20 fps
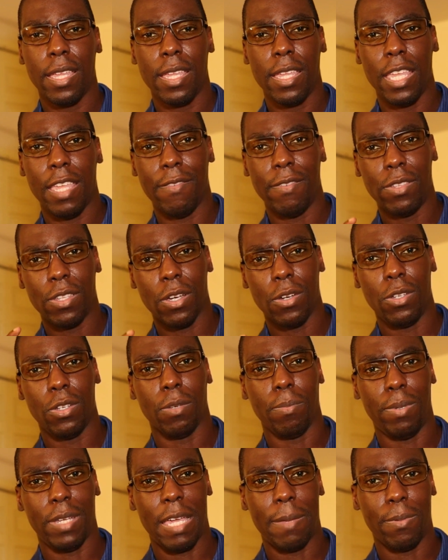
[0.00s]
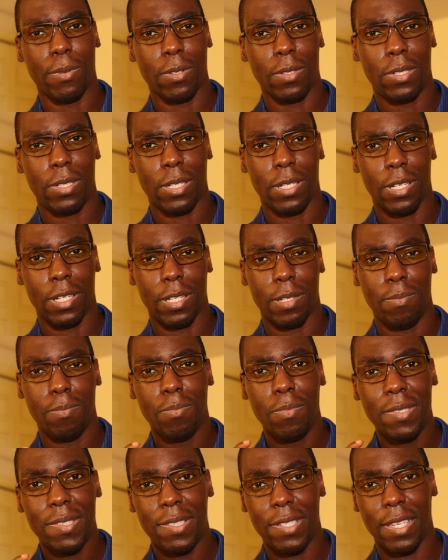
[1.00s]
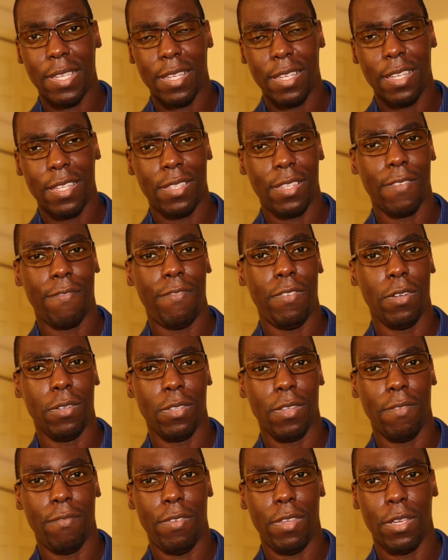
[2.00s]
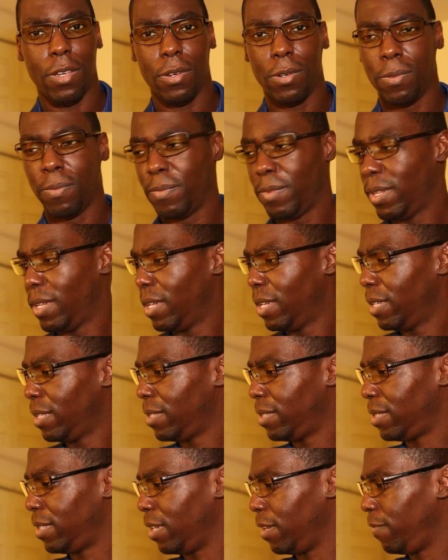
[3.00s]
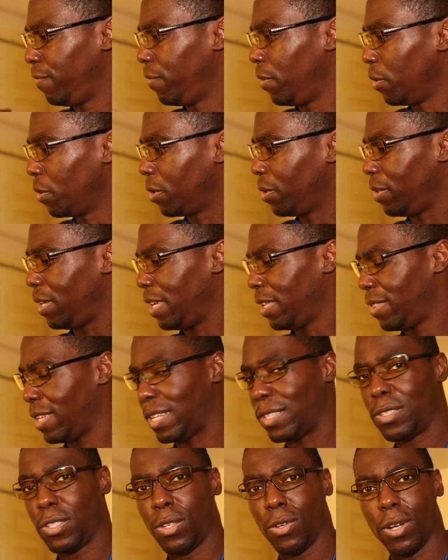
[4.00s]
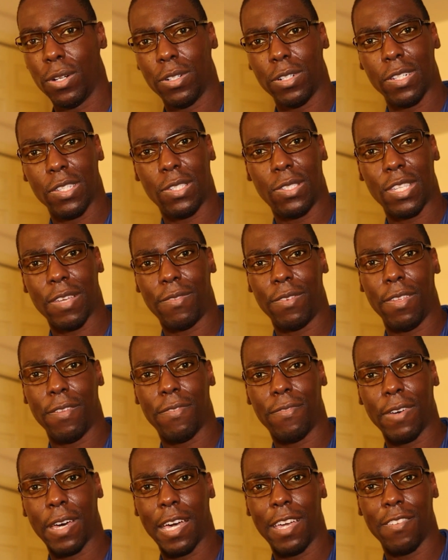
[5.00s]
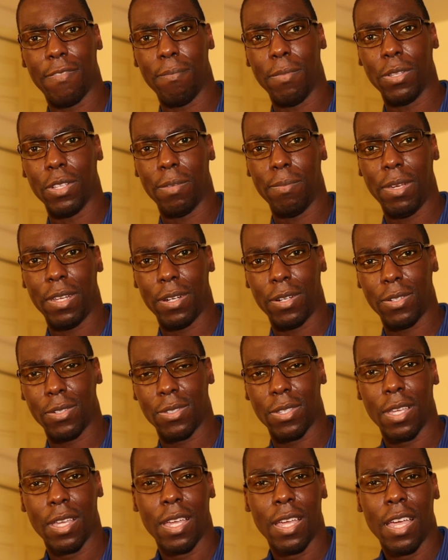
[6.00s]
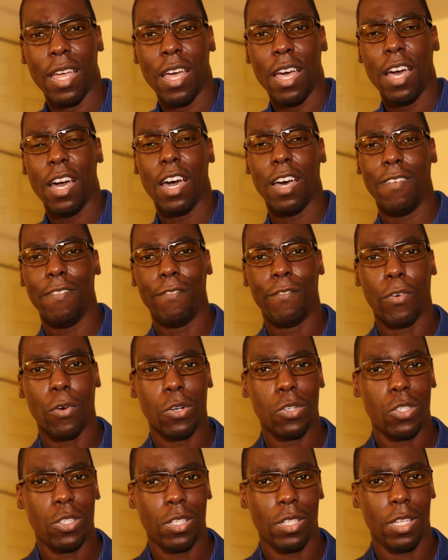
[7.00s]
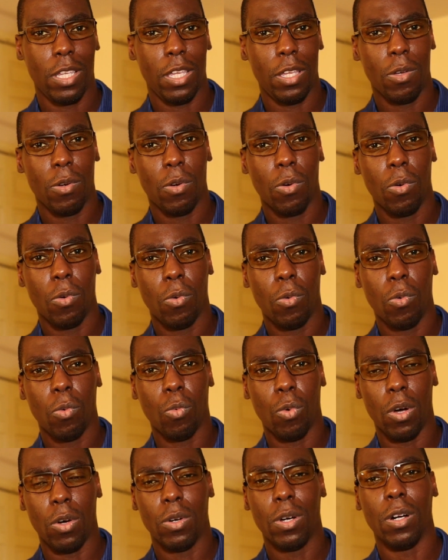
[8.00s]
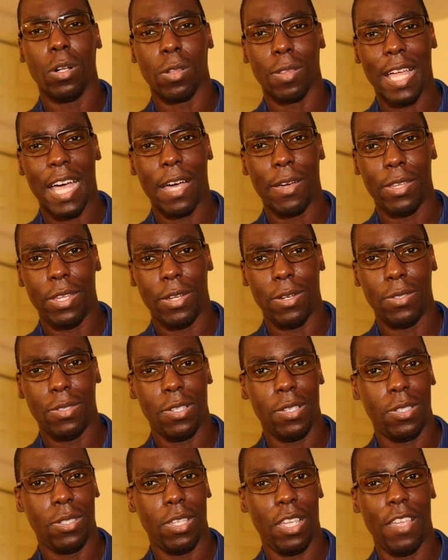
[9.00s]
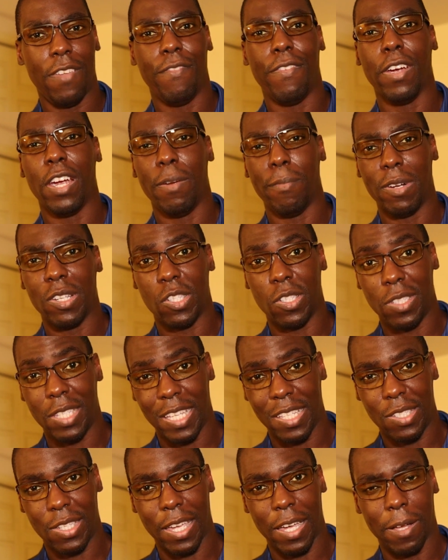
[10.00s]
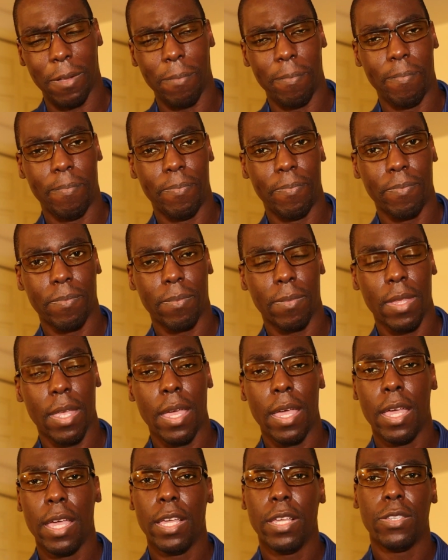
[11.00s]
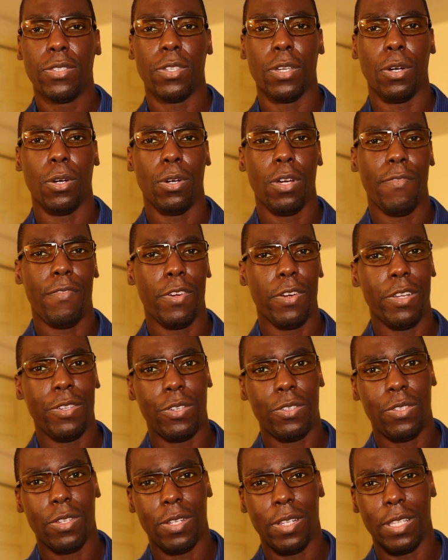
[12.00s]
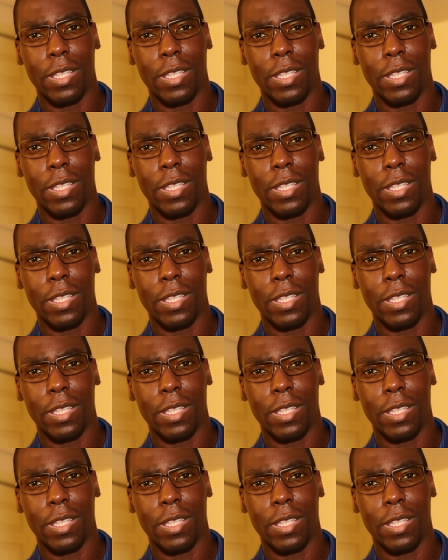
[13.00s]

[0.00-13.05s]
even though you'll be able to see it in the field of view, the focal length at 275 millimeters unfortunately won't allow you to see very much detail. So if you're interested